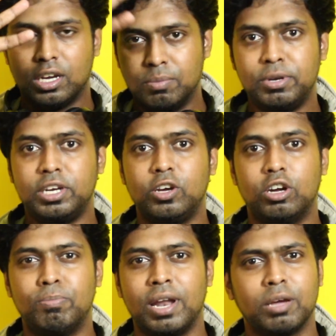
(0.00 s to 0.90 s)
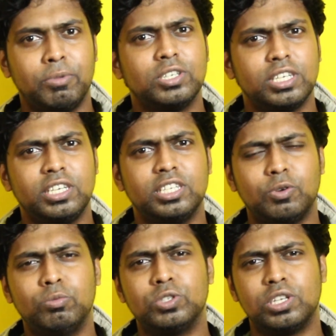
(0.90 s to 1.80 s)
completely got blank, because I think it's
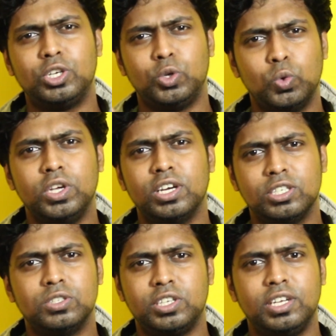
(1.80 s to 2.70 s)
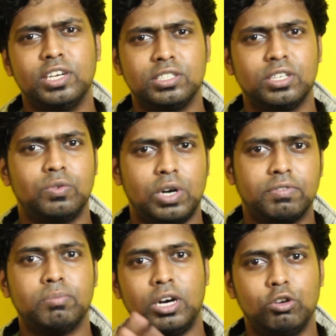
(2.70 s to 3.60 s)
almost like two years or three years now
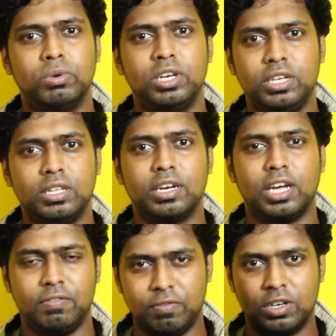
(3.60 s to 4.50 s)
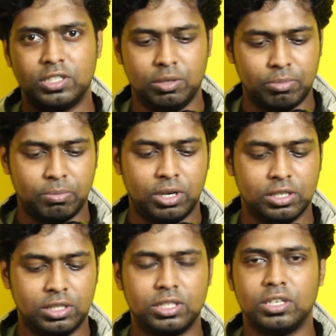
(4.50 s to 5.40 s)
after Baahubali that I've not seen
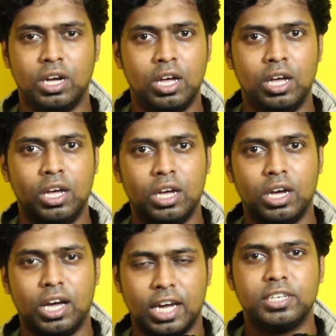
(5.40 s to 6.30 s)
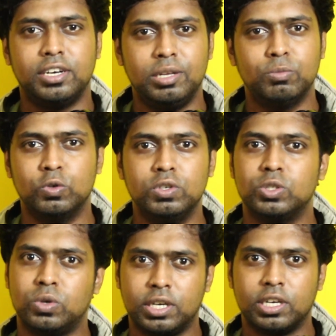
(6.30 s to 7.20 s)
Prabhas uh, act in any movie,
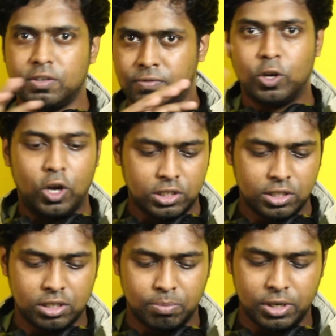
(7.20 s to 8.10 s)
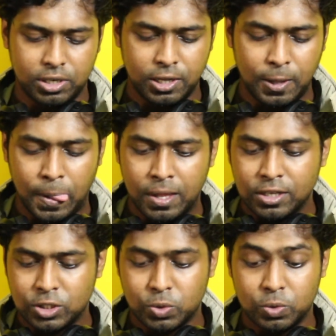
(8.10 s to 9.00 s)
so I kind of lost it completely.
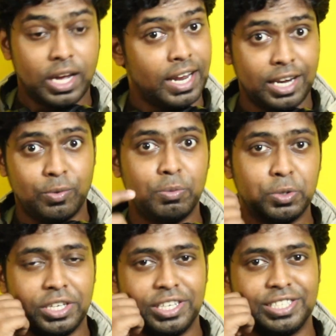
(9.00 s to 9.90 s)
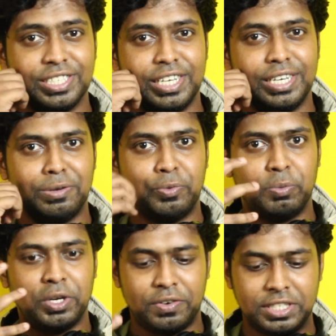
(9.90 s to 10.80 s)
So I, and one more thing is, uh, one
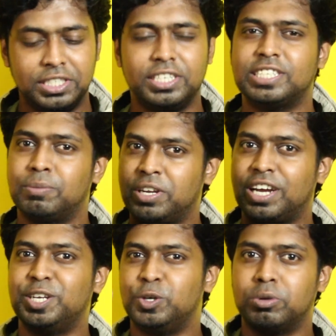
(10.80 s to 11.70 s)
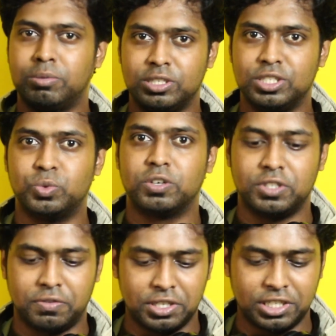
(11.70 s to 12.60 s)
more interesting thing is I'm reacting to Prabhas' work for
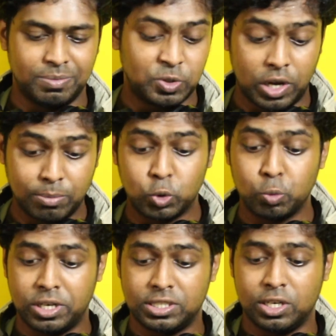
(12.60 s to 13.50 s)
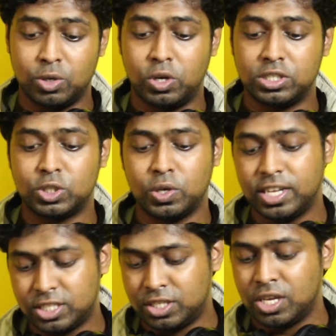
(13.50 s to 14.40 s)
the first time, so I'm super excited to watch it. So
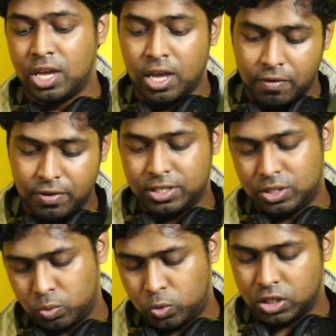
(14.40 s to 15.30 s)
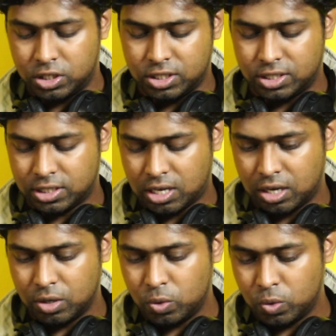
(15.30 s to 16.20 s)
let's first watch
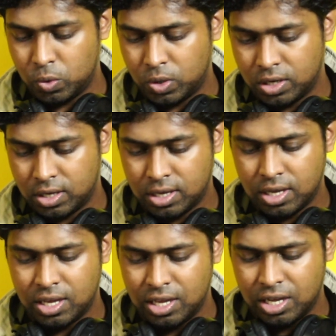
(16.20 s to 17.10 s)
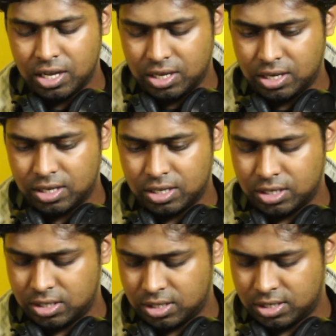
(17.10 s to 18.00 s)
Saaho.
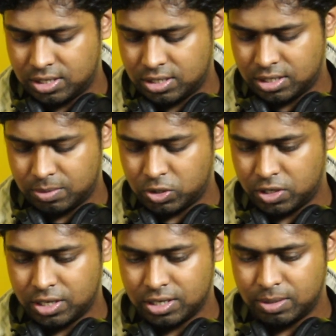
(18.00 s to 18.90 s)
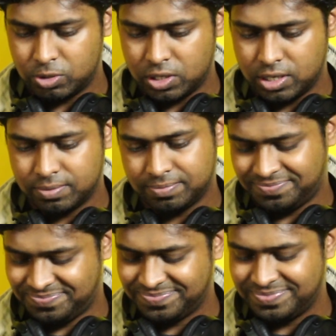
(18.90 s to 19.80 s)
Uh, I'm sorry, I'm sorry.
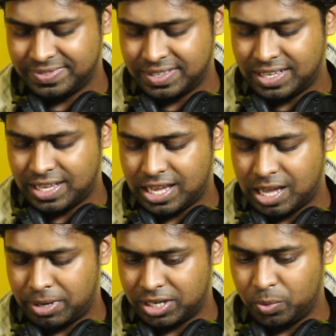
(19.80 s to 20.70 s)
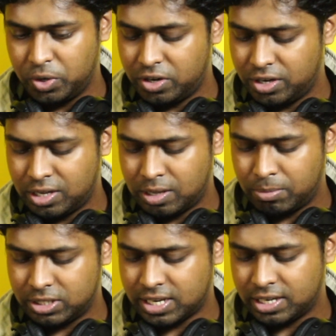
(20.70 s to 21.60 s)
I'm acting weird.
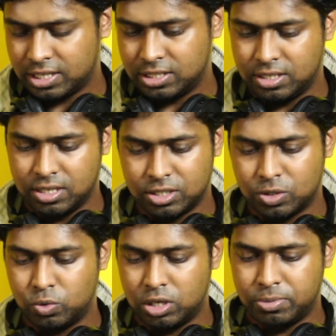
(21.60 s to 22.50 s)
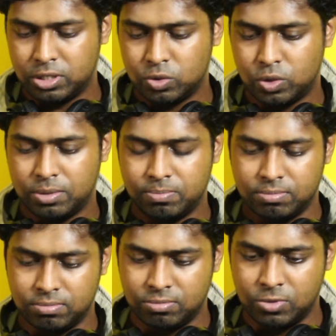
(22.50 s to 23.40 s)
My stand can uh, screwed up, and so
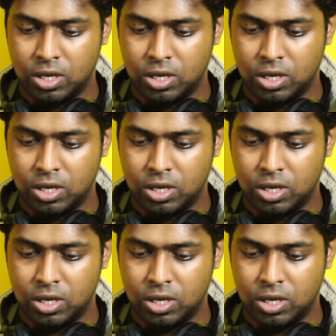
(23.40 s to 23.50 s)
I'm.